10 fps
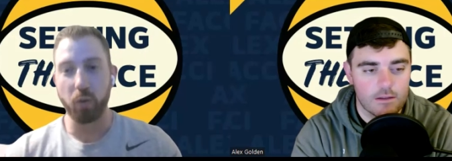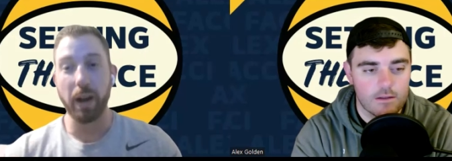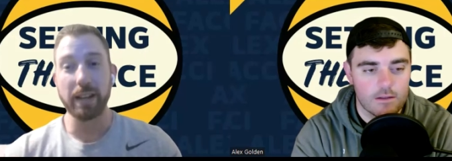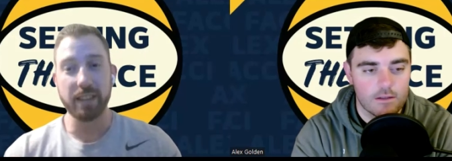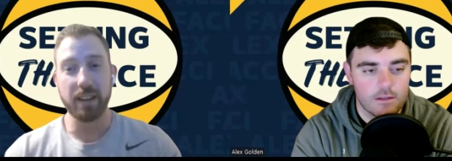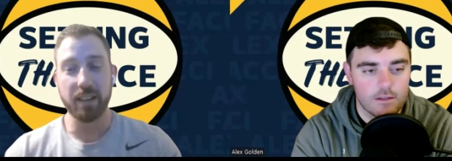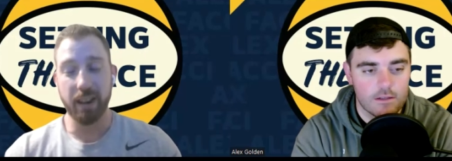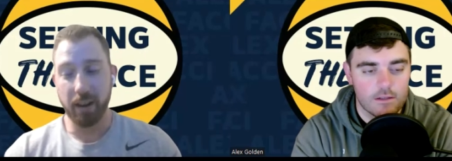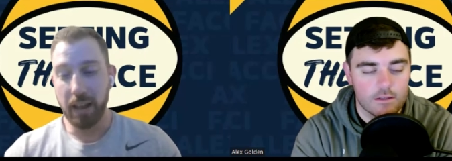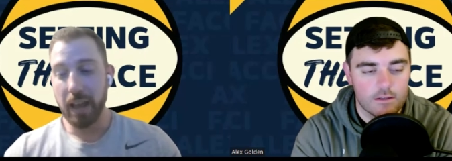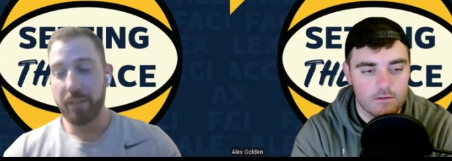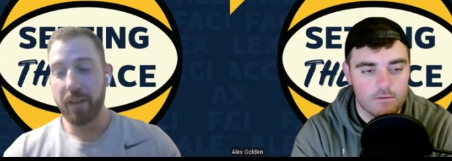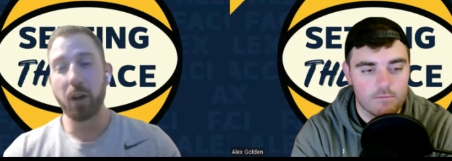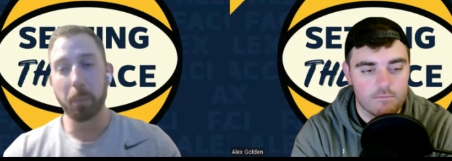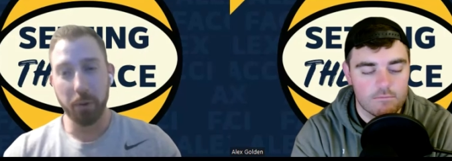Speaker 1: right then and there. If
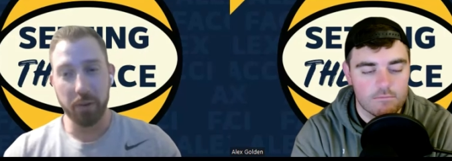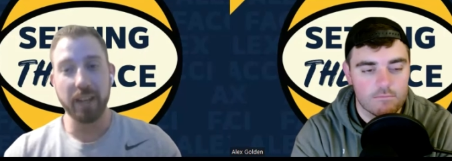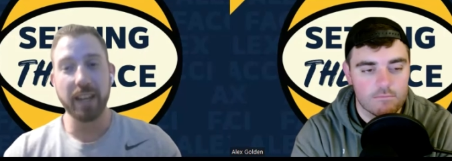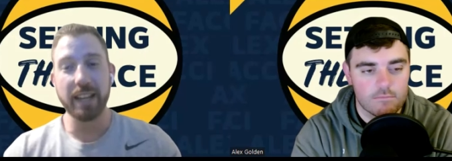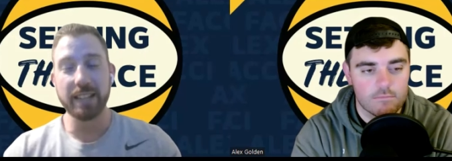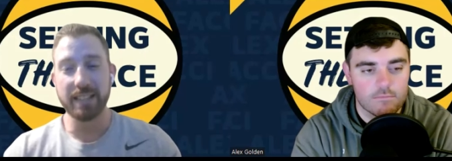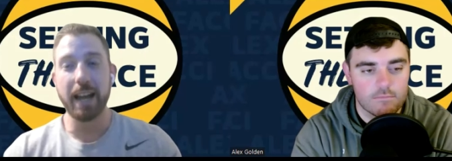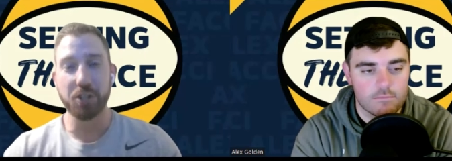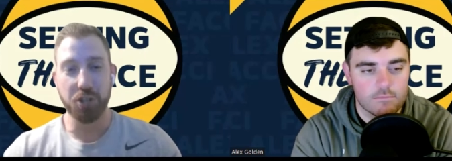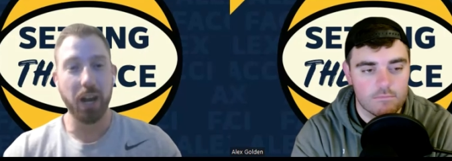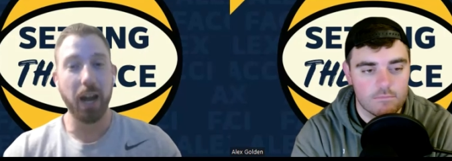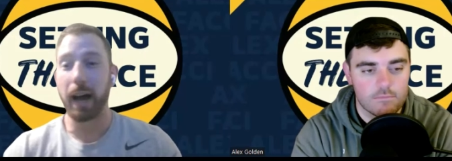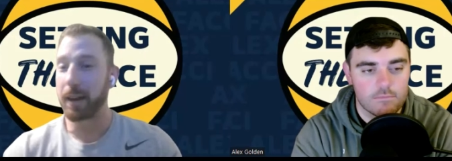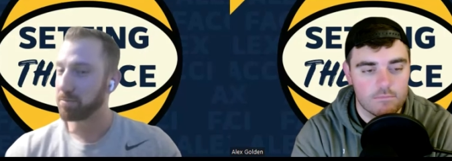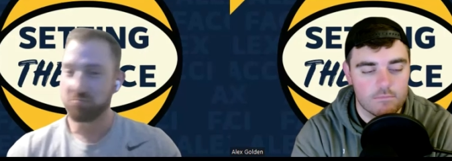Halliburton hits that
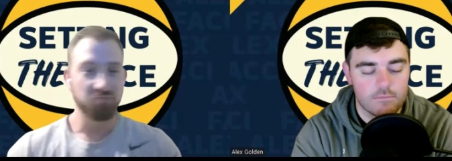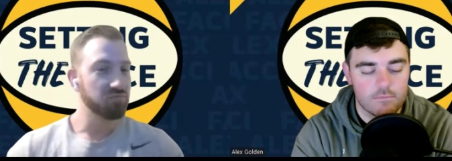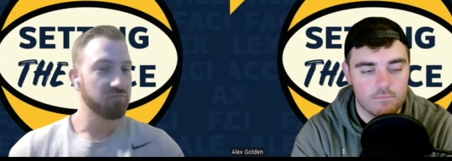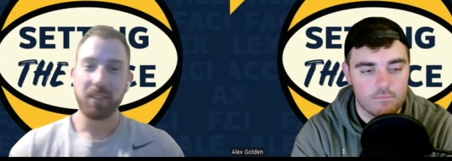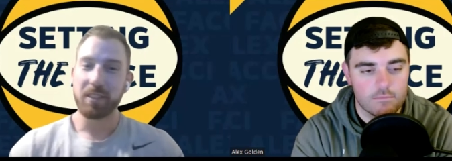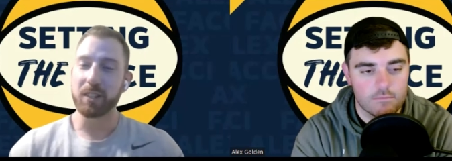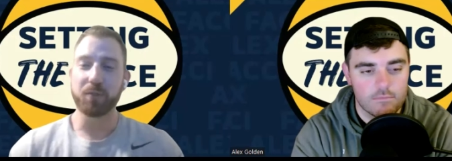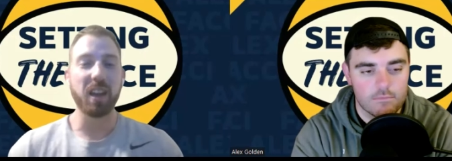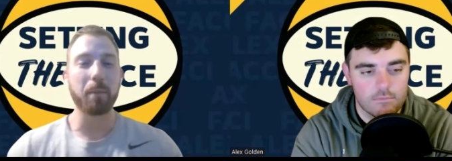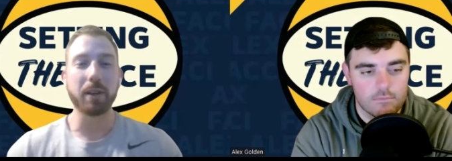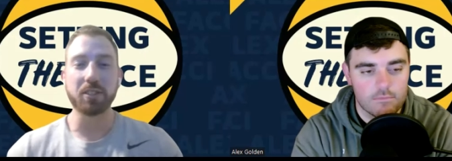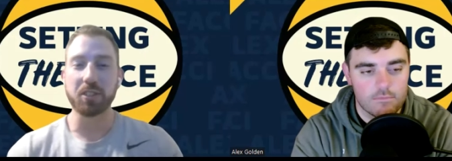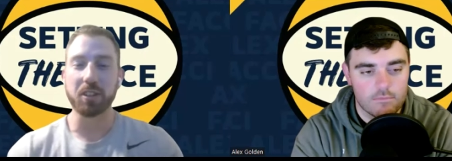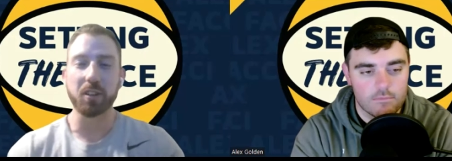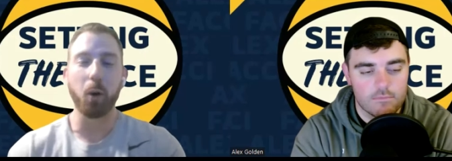shot, this fan base is
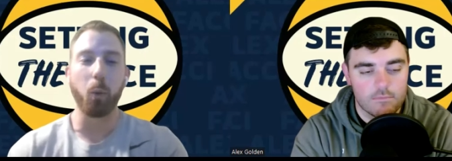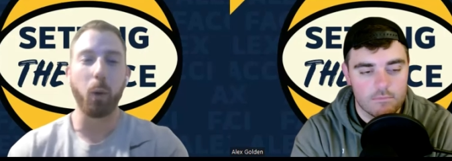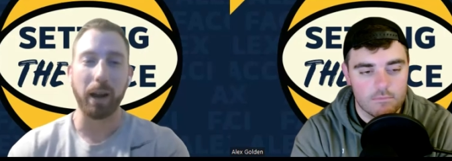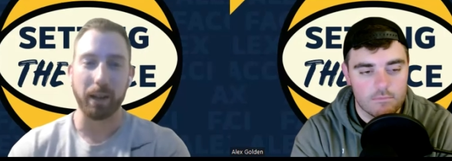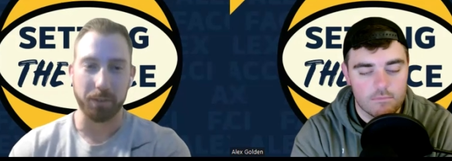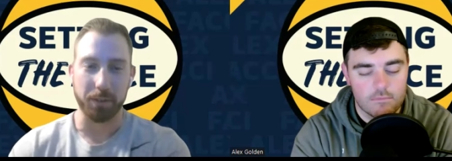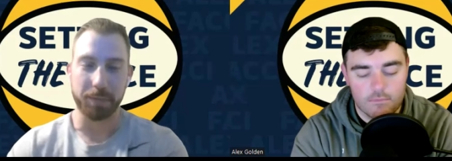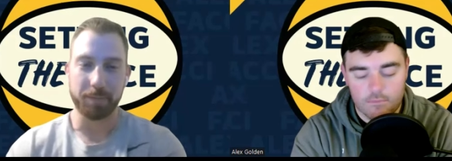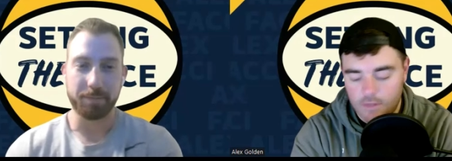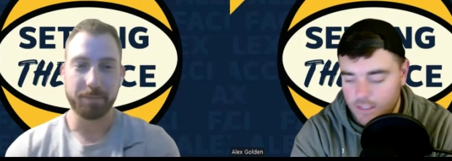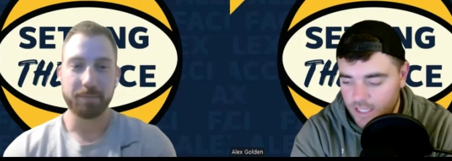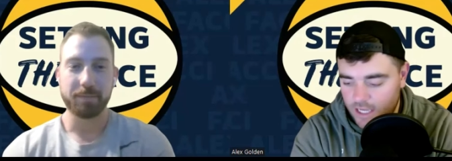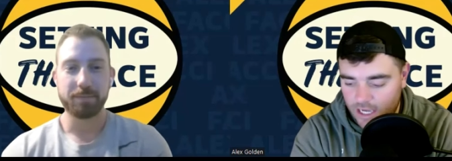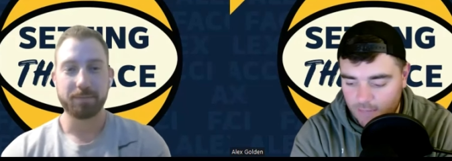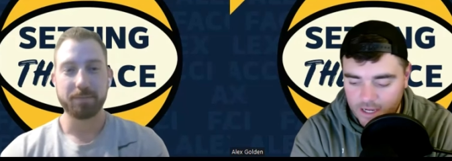going to go wild.
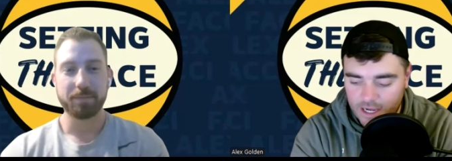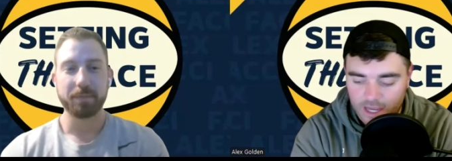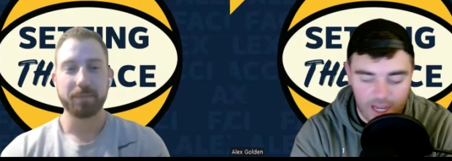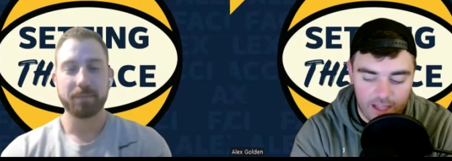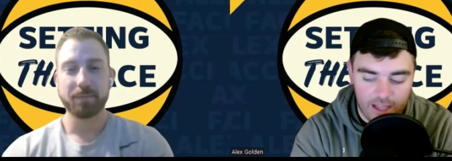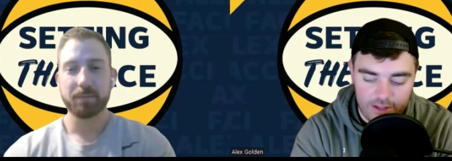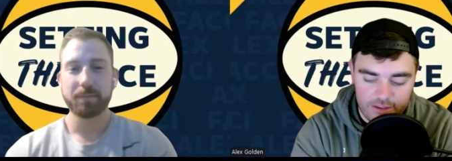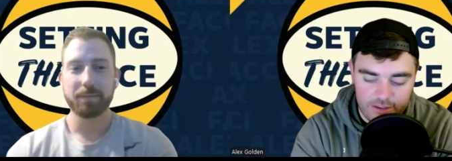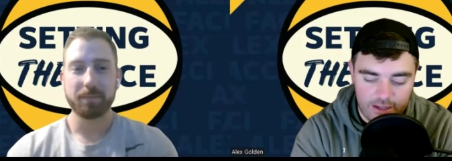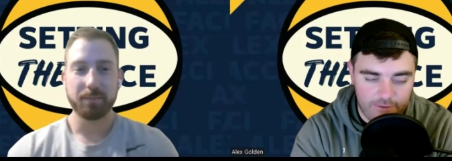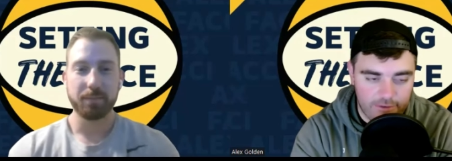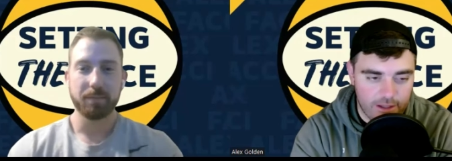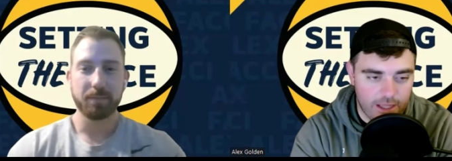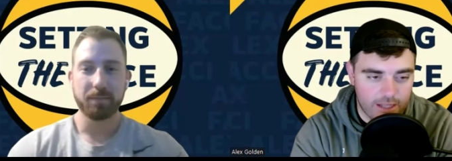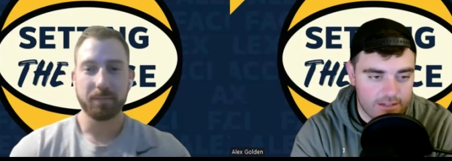
Speaker 2: Yeah, I mean, I, I, think that
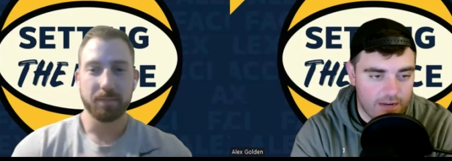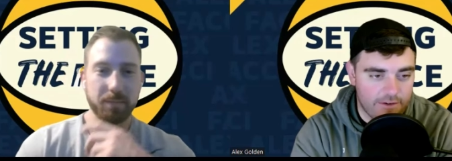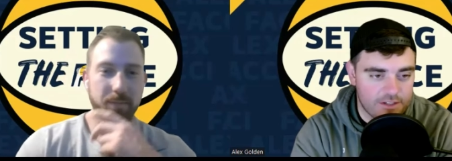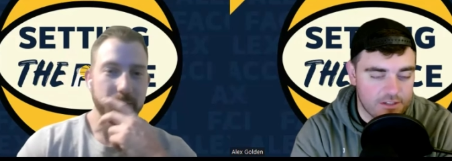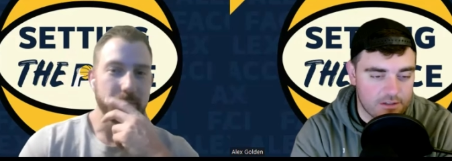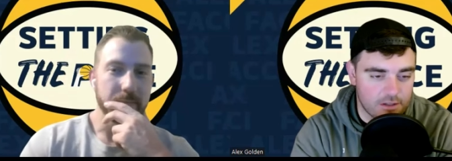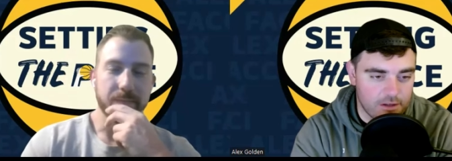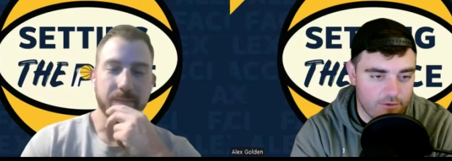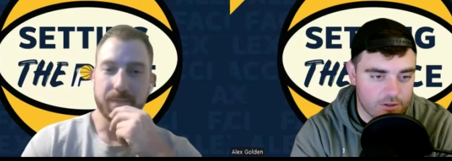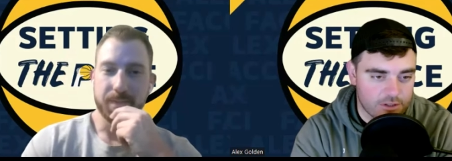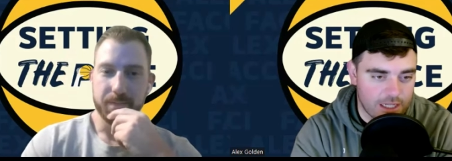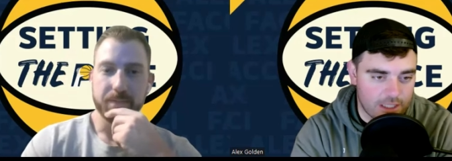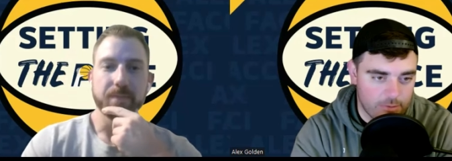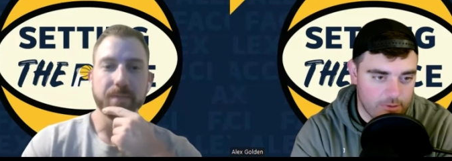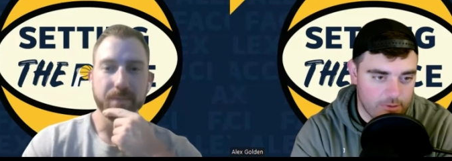definitely like Tyrese is looking for a shot a
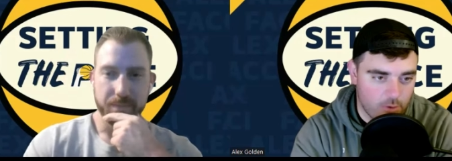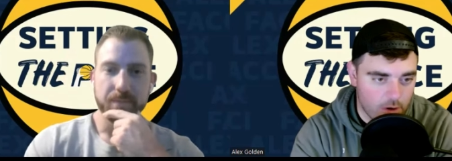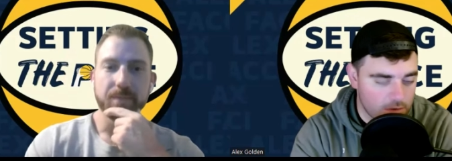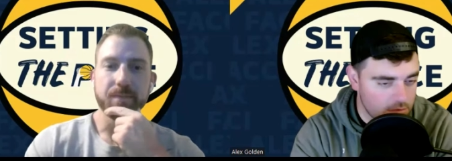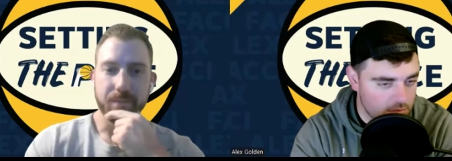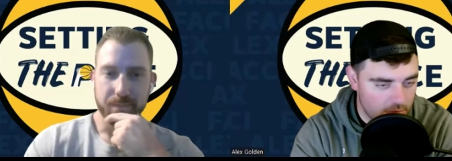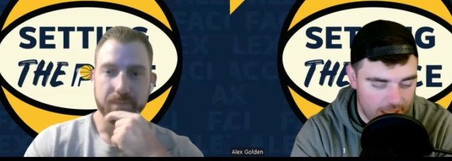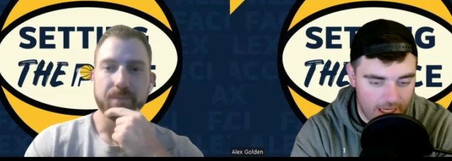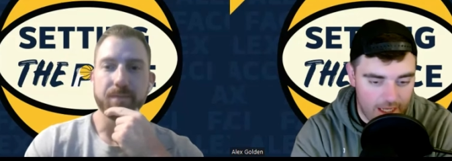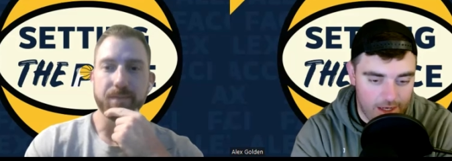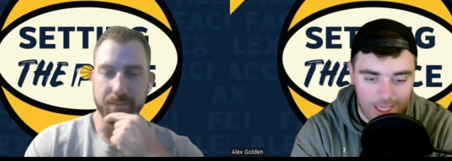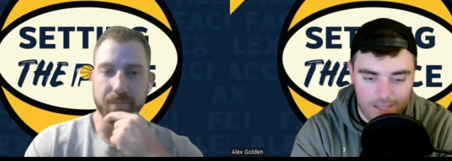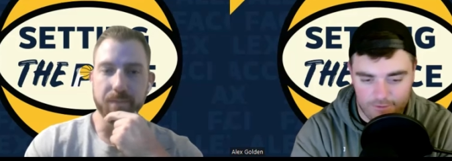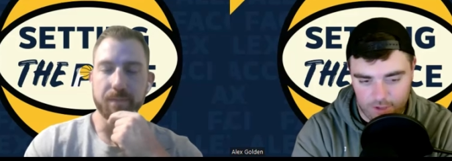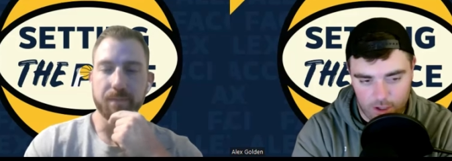little bit more in, mm-hmm.
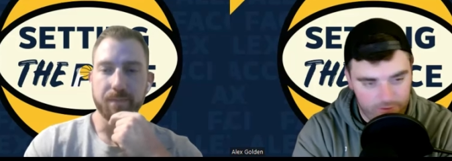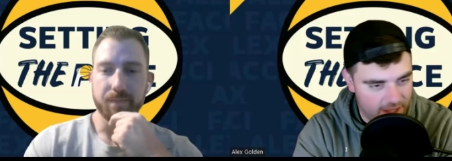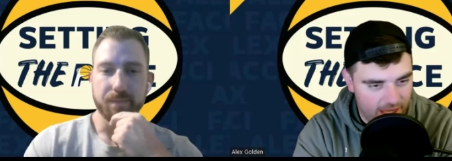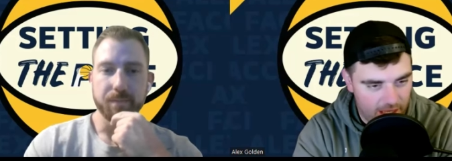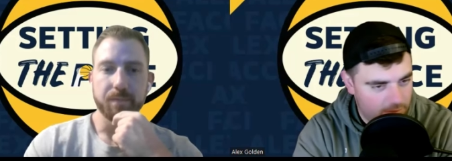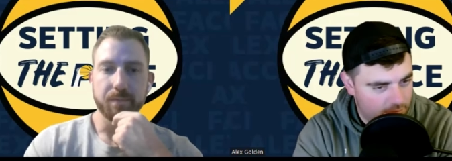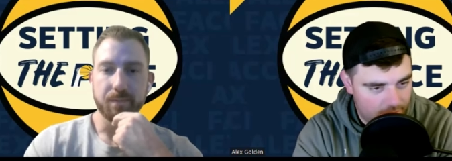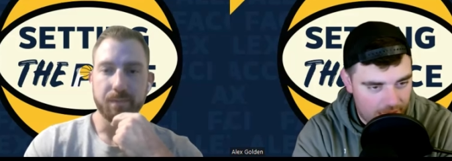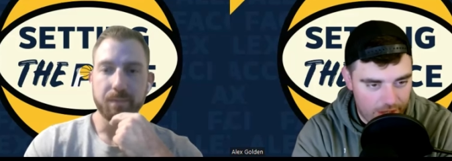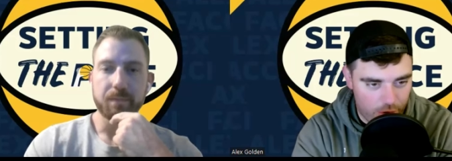in the flow of the game, not